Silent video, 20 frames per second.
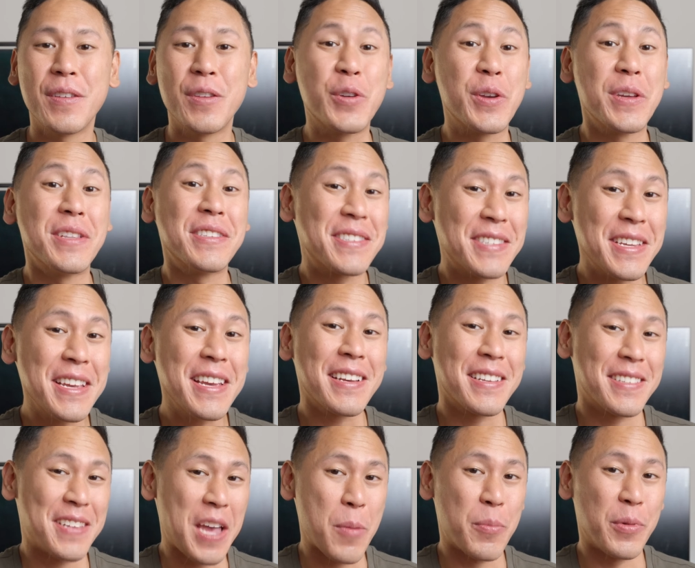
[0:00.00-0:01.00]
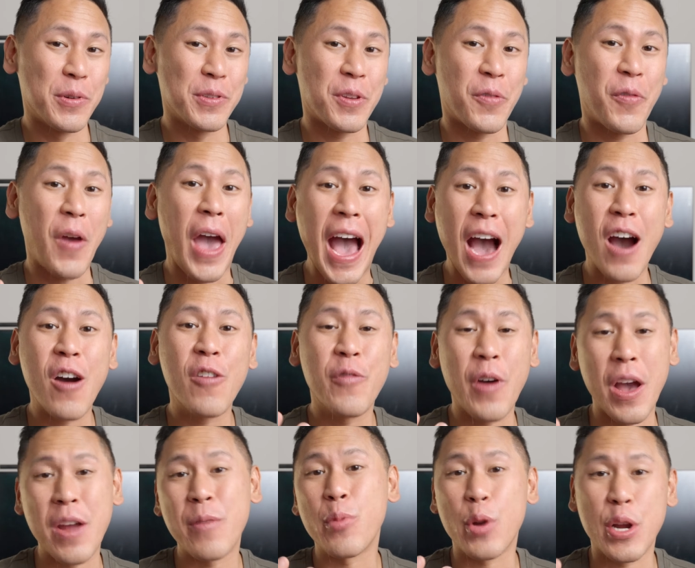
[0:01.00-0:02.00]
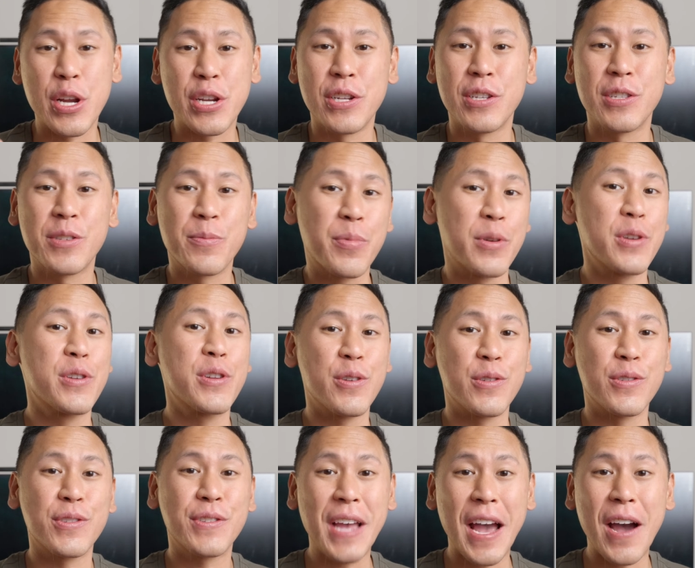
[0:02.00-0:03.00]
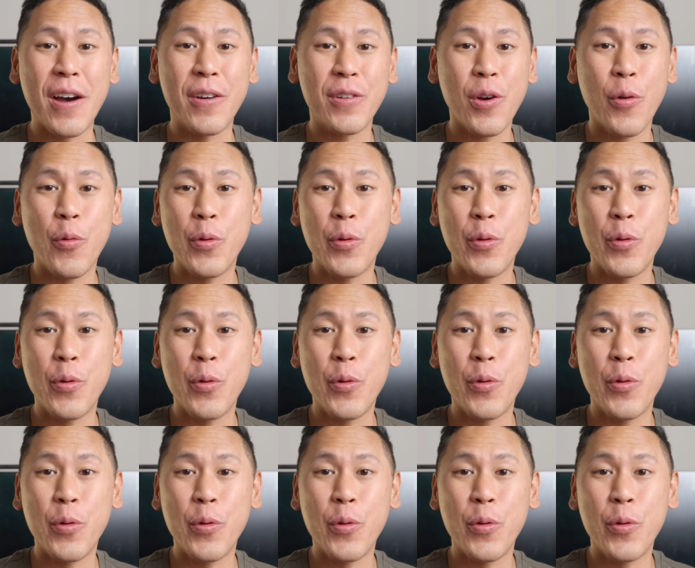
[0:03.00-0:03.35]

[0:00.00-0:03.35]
You can see examples of how vibrations produce sound